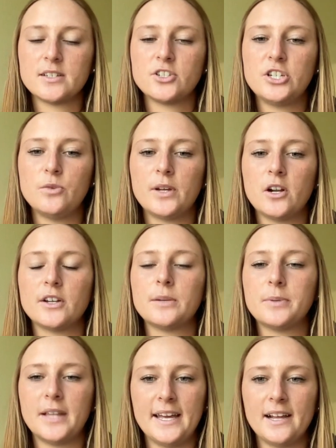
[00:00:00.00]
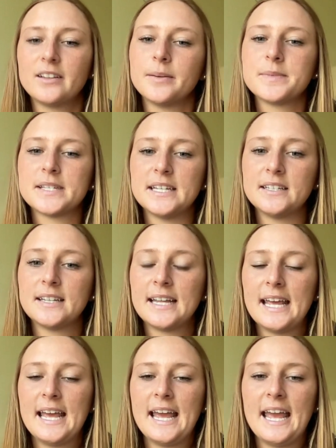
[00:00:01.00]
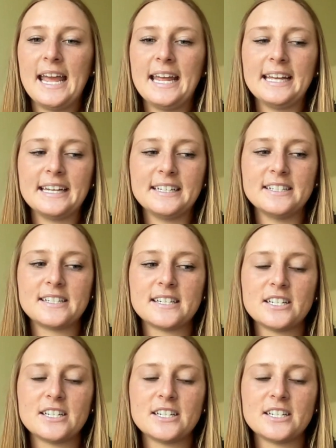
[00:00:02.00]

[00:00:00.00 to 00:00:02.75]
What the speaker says: She went on to play at Clemson, and